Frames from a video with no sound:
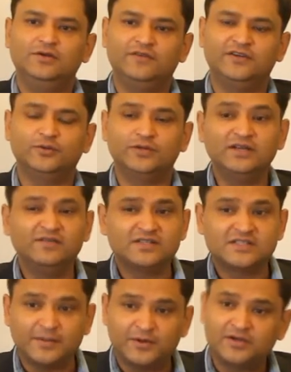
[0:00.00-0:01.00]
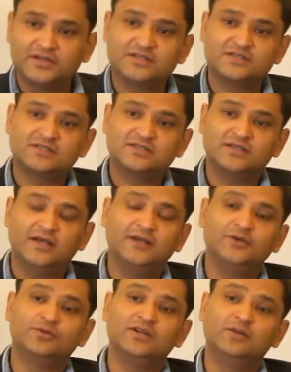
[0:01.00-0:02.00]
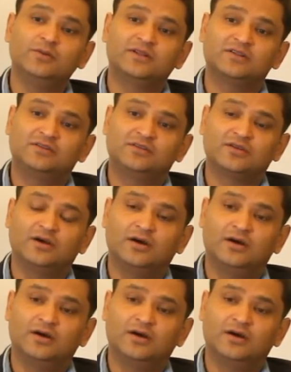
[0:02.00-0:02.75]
When you deal with separatists and you deal with